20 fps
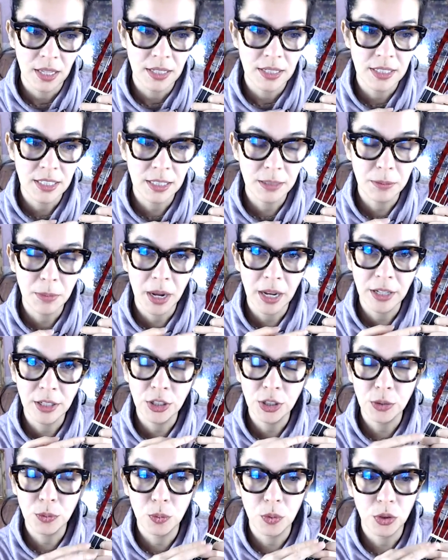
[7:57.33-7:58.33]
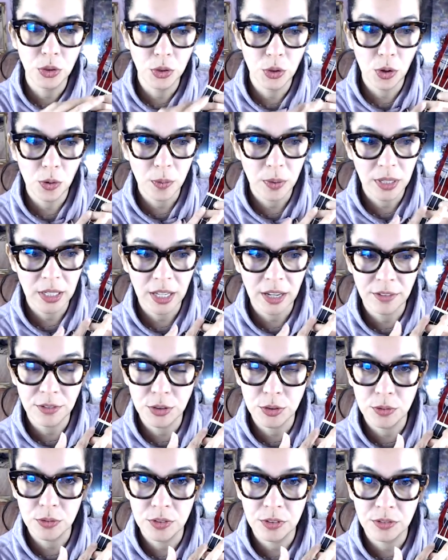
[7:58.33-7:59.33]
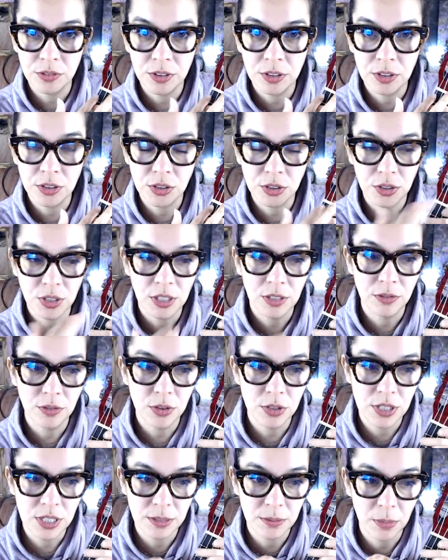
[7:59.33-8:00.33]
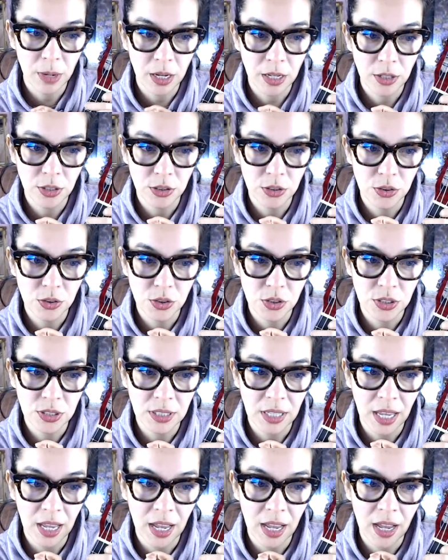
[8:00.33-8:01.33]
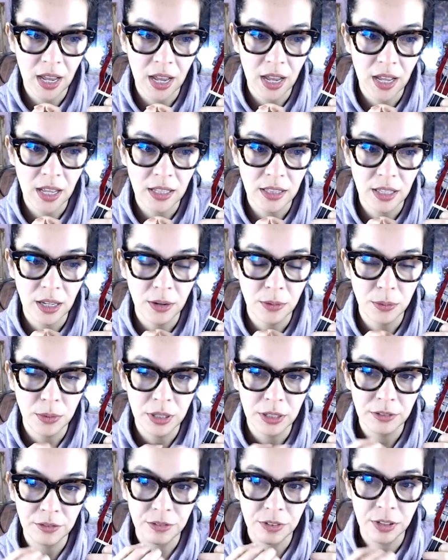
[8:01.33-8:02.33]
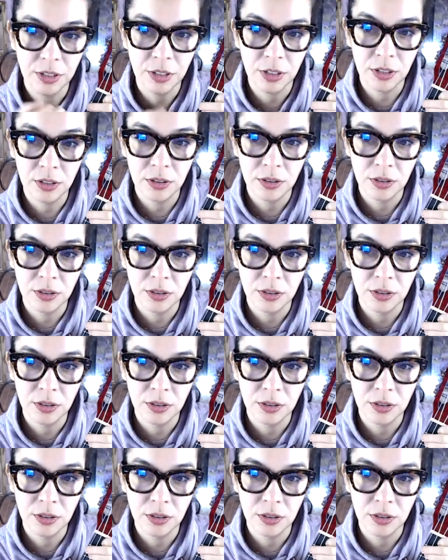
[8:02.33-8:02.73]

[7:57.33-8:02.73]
D minor, well, you already have two of the fingers you need for D minor, so just add that ring finger.